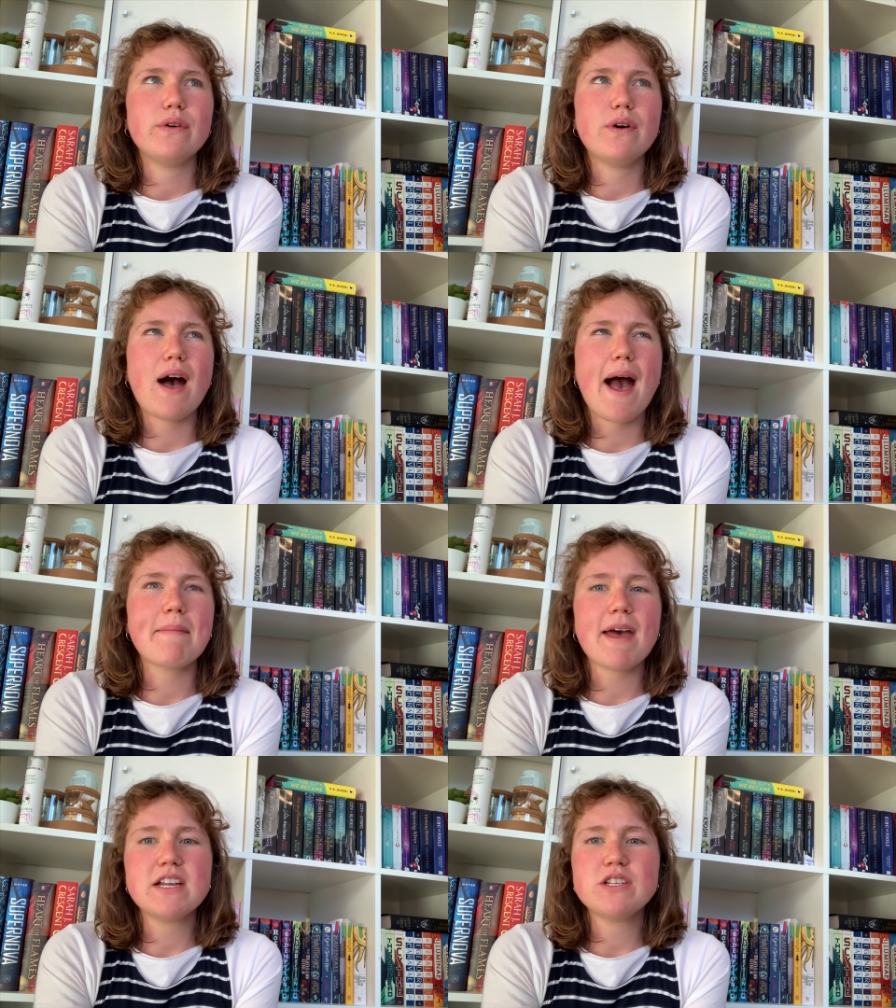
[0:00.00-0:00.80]
I
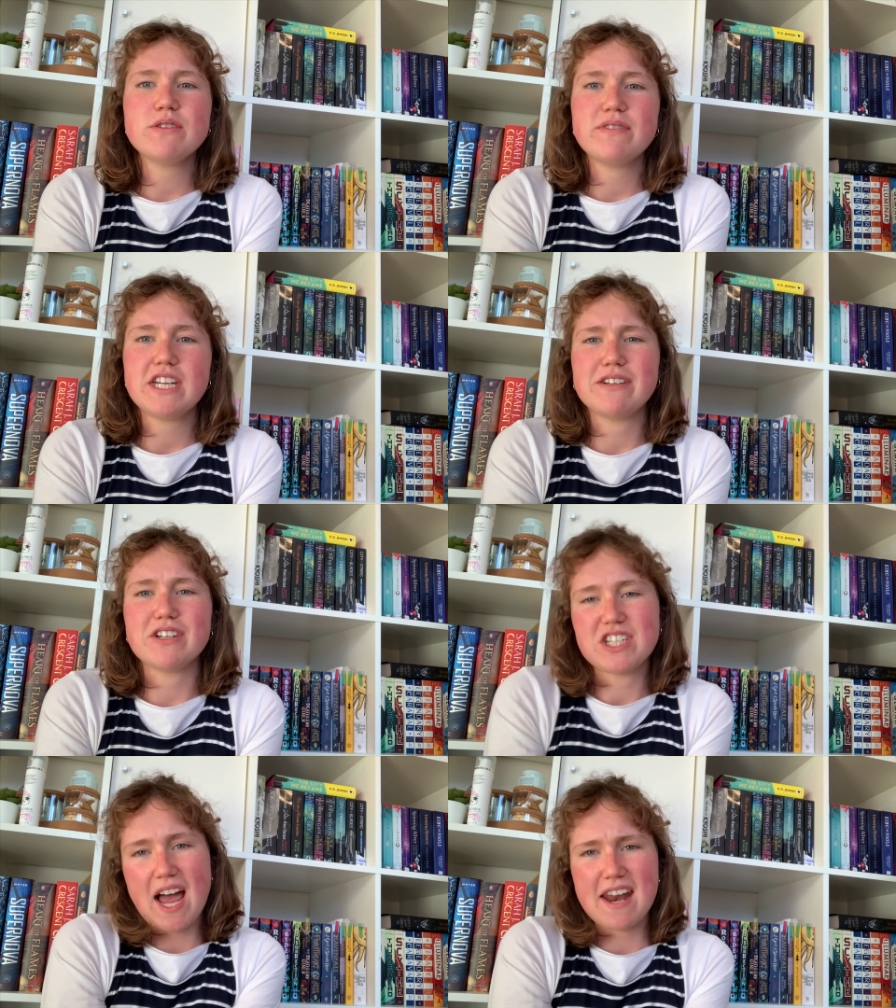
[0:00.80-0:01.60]
might do the reading
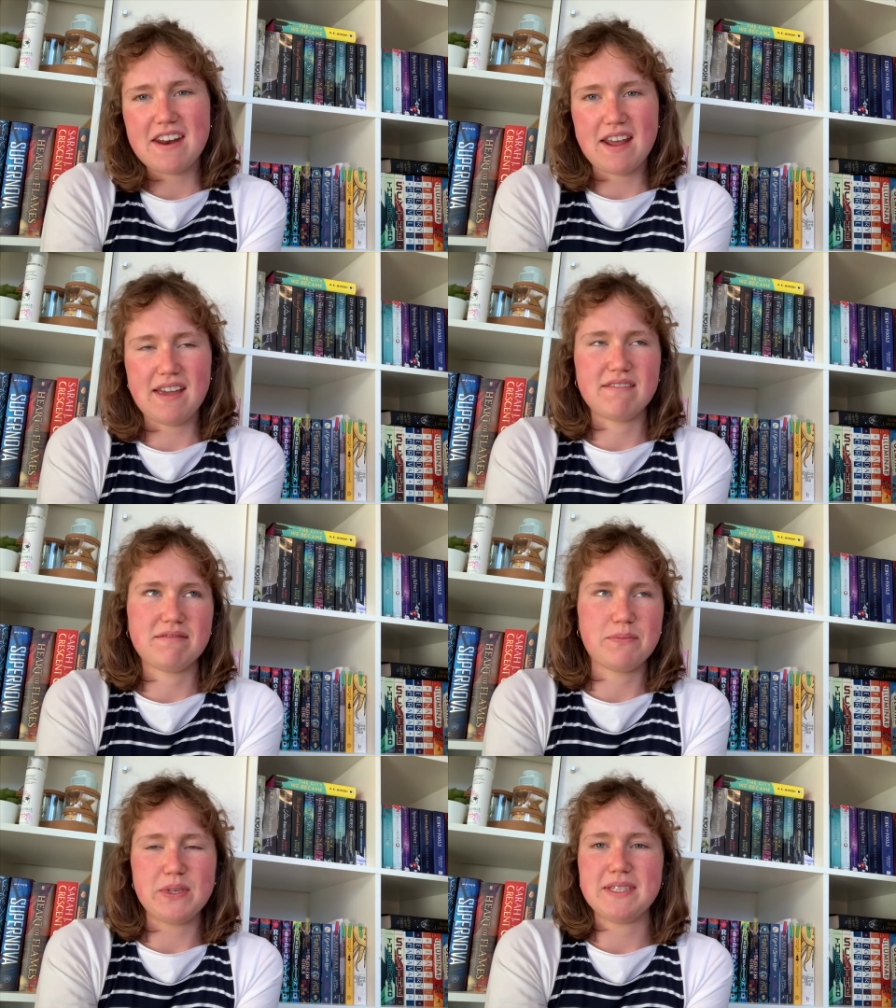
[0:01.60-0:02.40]
rush, I don't know,
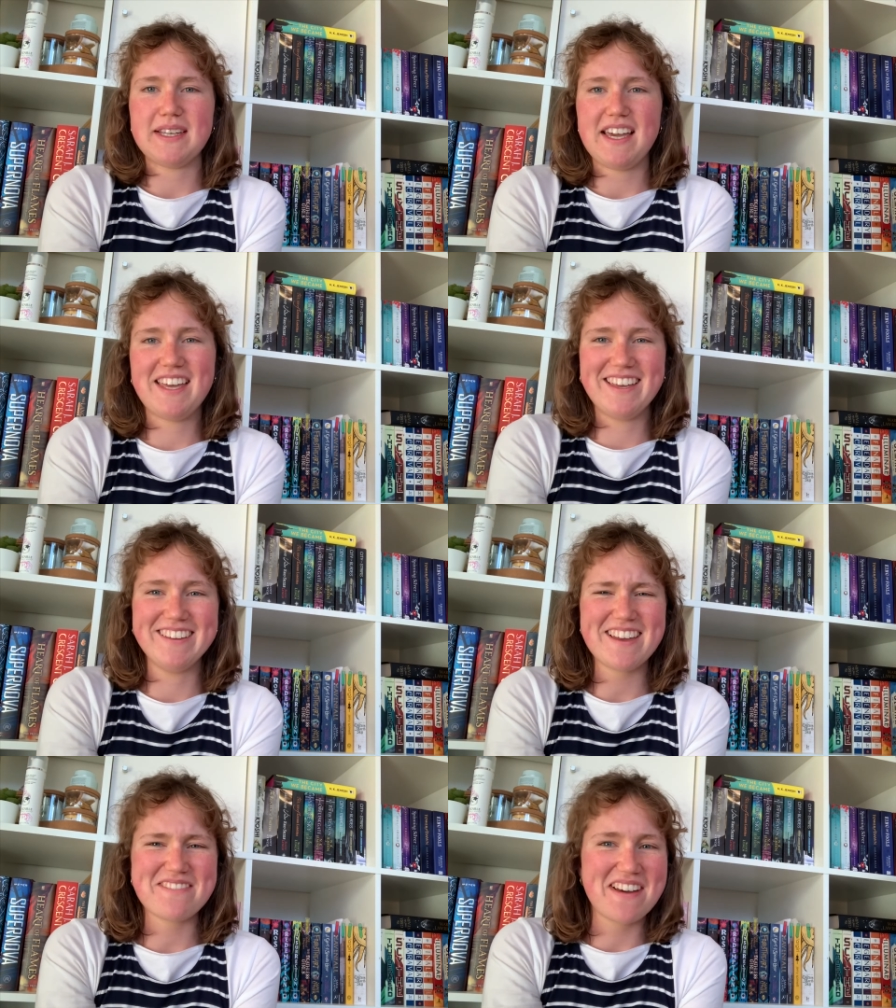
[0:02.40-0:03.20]
we'll see.
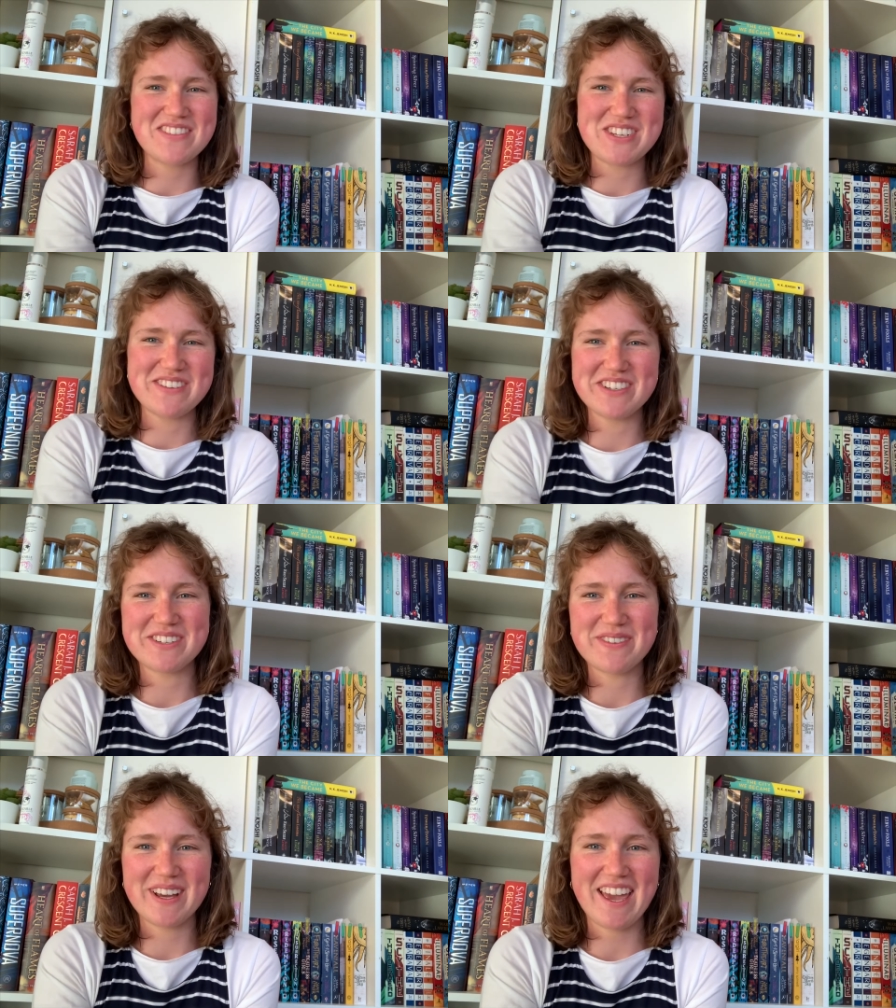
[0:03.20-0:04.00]
That might be too
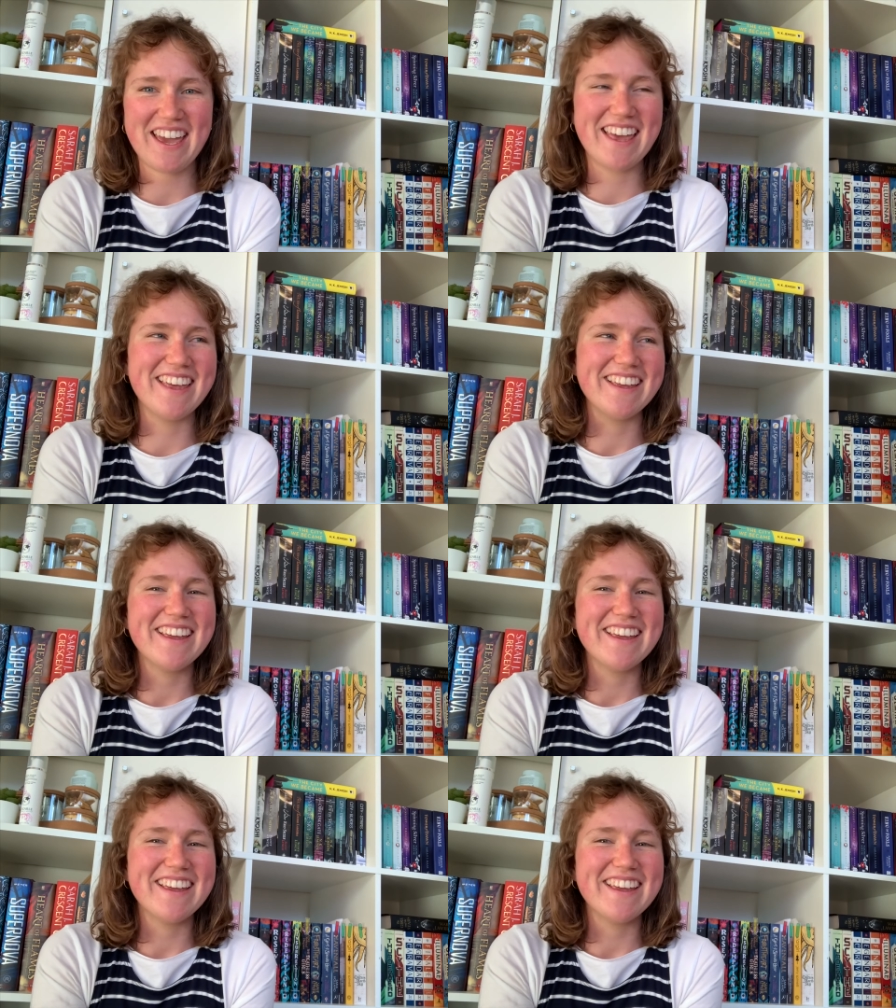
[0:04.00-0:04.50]
much vlogging.